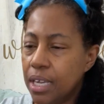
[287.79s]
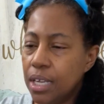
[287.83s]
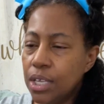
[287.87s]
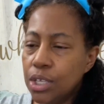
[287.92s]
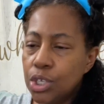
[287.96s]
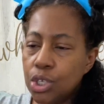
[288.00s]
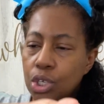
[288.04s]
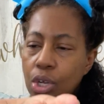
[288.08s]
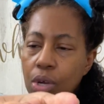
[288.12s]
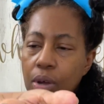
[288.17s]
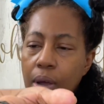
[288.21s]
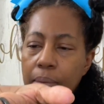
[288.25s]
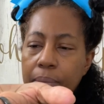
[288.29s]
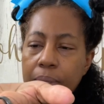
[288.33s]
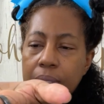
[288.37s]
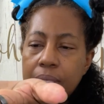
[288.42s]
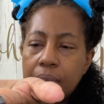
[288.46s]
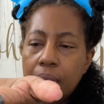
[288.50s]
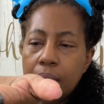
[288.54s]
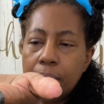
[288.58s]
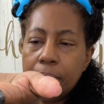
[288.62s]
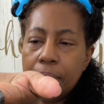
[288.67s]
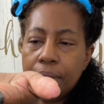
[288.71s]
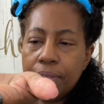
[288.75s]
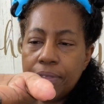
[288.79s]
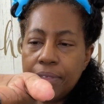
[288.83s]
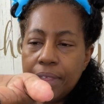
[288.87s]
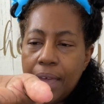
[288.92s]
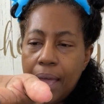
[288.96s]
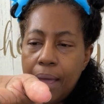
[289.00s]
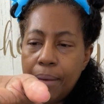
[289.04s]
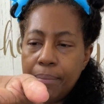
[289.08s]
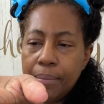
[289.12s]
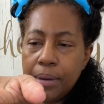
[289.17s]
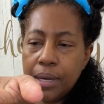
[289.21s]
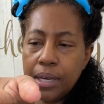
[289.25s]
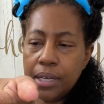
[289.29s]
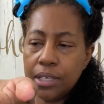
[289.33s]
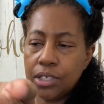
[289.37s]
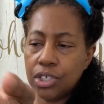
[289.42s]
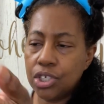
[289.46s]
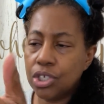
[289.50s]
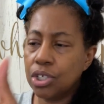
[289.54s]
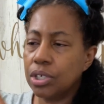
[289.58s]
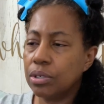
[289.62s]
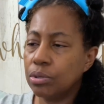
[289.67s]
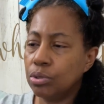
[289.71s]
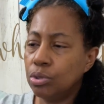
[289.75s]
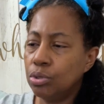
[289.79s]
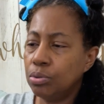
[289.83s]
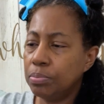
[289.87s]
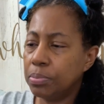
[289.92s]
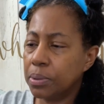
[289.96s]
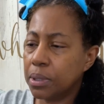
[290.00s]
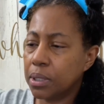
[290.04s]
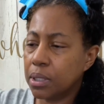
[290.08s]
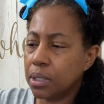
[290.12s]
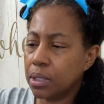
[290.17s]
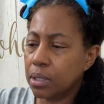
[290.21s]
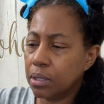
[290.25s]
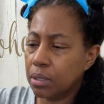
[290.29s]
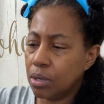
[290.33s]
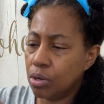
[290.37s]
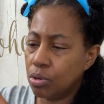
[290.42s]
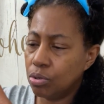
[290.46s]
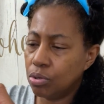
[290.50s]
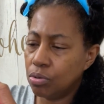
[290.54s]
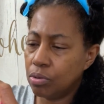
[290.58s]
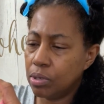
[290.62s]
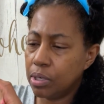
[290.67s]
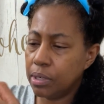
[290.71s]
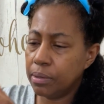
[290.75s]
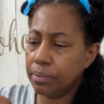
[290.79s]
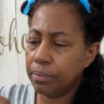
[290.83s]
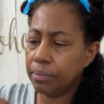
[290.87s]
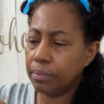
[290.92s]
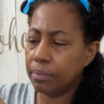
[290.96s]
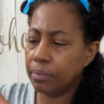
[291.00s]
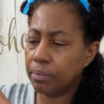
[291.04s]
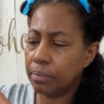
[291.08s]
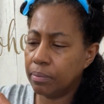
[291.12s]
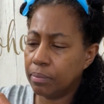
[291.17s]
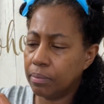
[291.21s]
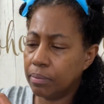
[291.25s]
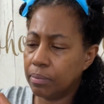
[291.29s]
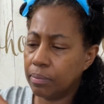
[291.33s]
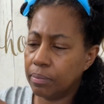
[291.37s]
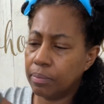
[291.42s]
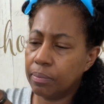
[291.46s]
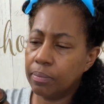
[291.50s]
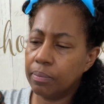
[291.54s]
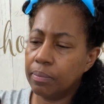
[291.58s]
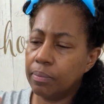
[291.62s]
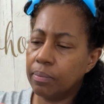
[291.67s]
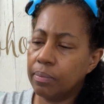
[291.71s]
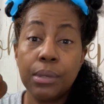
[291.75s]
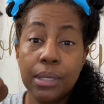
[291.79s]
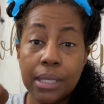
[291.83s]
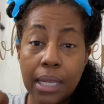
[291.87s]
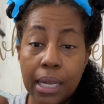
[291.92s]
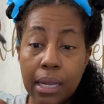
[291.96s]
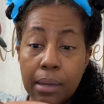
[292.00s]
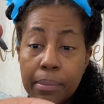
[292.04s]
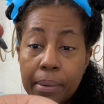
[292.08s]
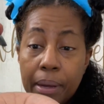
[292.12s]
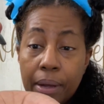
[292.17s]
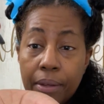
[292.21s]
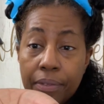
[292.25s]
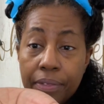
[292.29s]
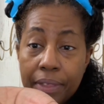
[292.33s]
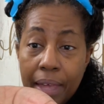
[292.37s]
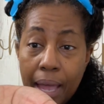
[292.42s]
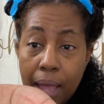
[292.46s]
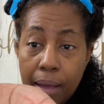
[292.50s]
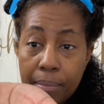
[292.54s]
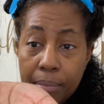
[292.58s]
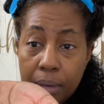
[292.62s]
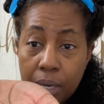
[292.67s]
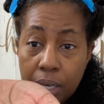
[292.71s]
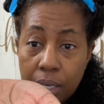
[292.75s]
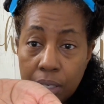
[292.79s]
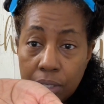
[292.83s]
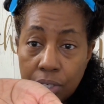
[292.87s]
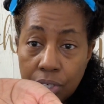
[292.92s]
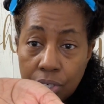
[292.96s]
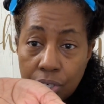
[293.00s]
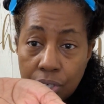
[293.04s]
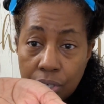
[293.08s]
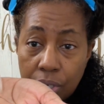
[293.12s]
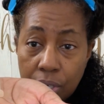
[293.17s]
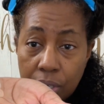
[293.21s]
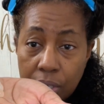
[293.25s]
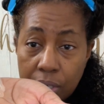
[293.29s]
So I'm gonna take about that much. Oops, hold on. I'm gonna take about that much